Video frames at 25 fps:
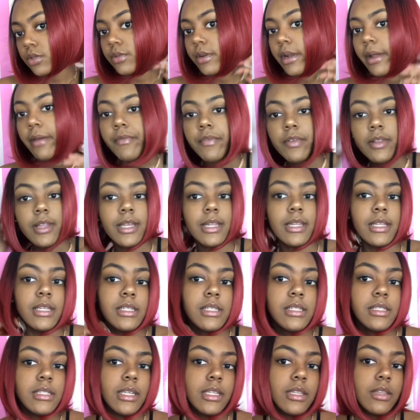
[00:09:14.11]
And I feel like this
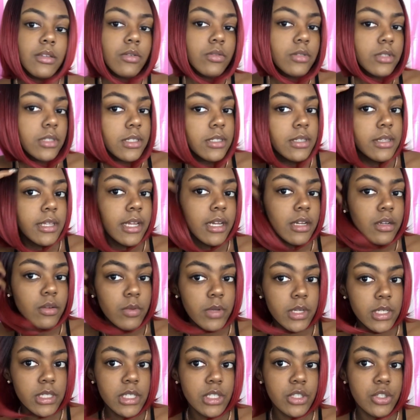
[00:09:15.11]
is like those synthetic
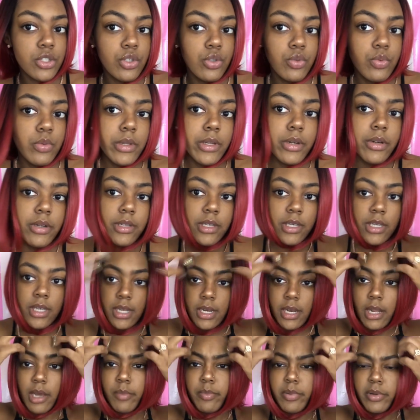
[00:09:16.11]
wigs that you literally
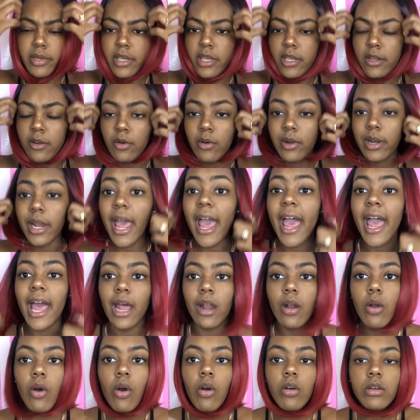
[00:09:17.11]
cannot put heat on
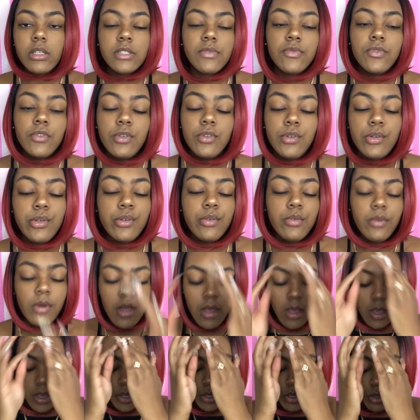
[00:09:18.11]
at all, because if you do,
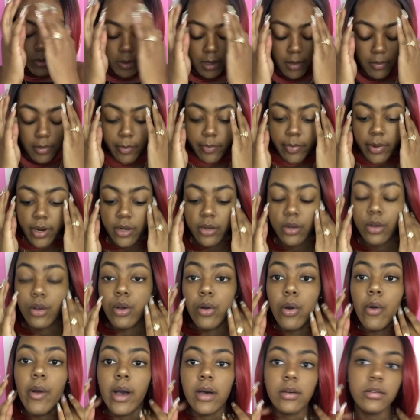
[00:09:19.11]
you'll probably burn your
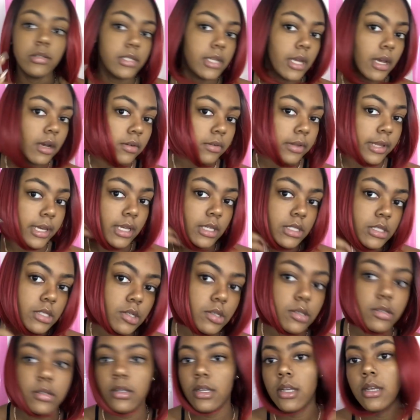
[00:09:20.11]
whole house down. Like,
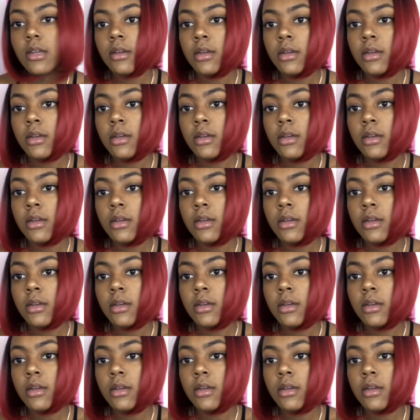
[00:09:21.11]
seriously.